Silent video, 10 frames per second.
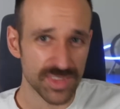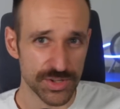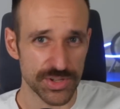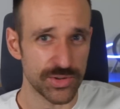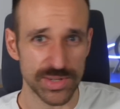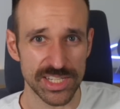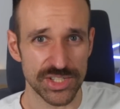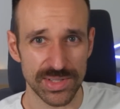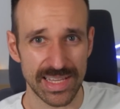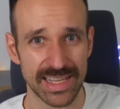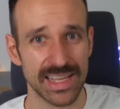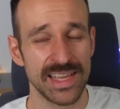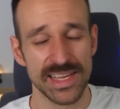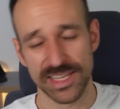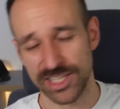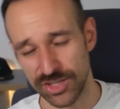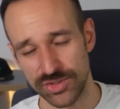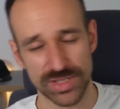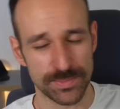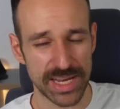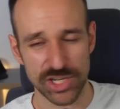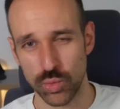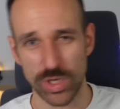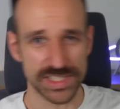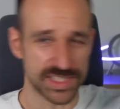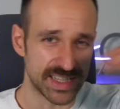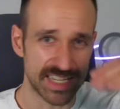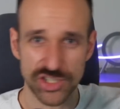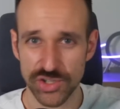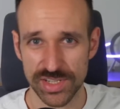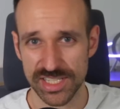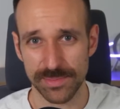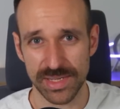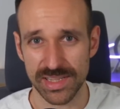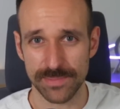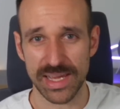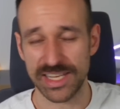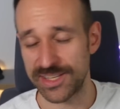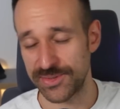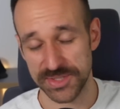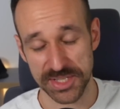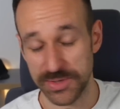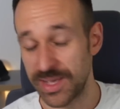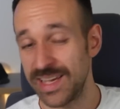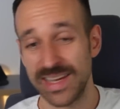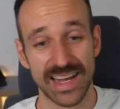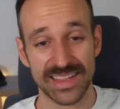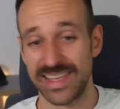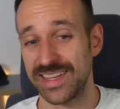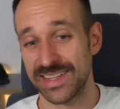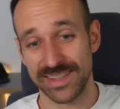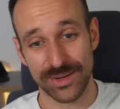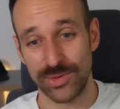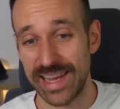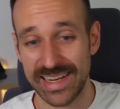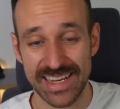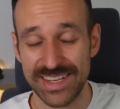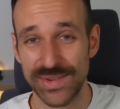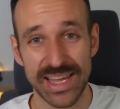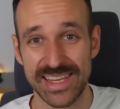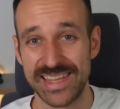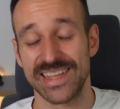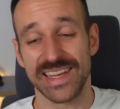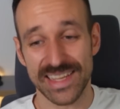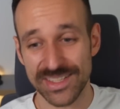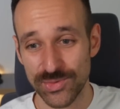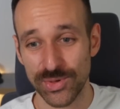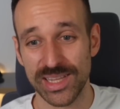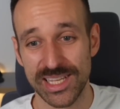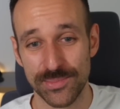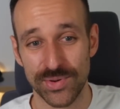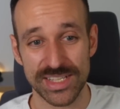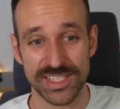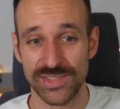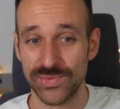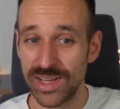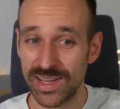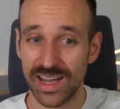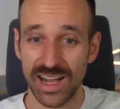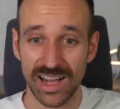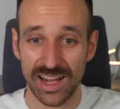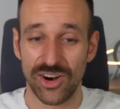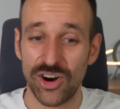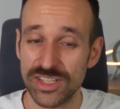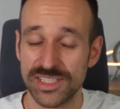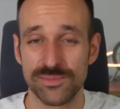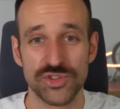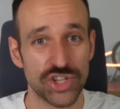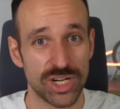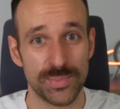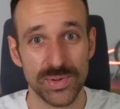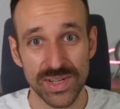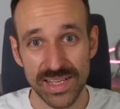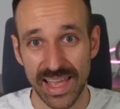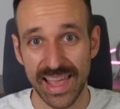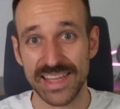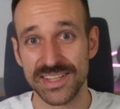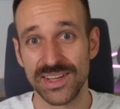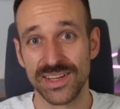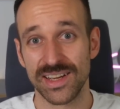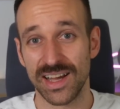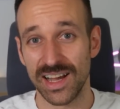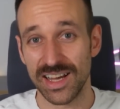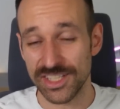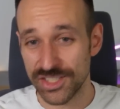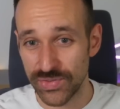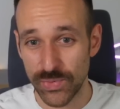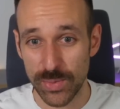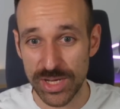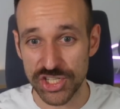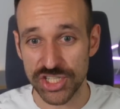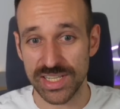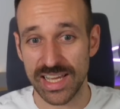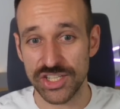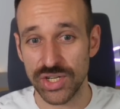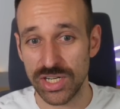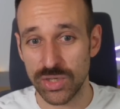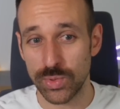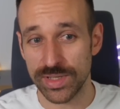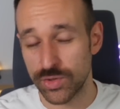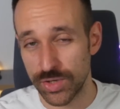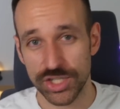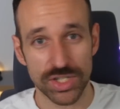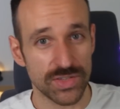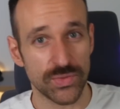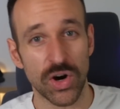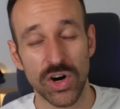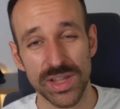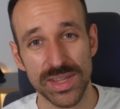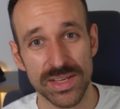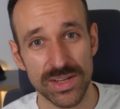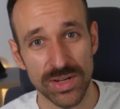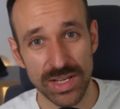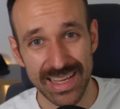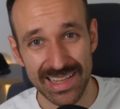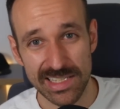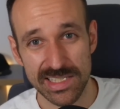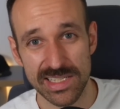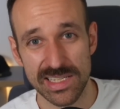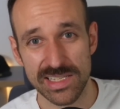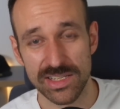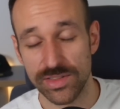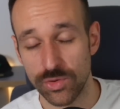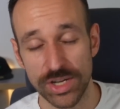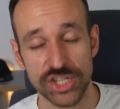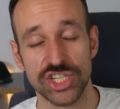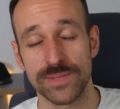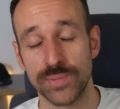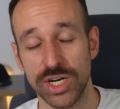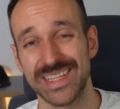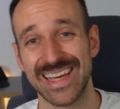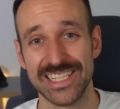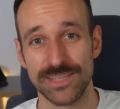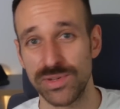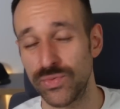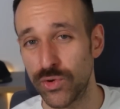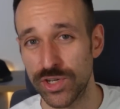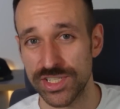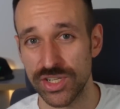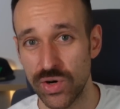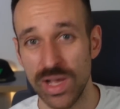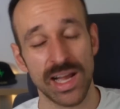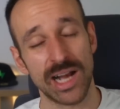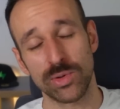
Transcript: you don't need to like go to the page once and then it turns up in the menu. So I think the React Native IDE is really impressive. Uh, awesome job at uh, Software Mansion. I talked with Christoph on the Galaxies, on the Rocket Ship podcast before, so I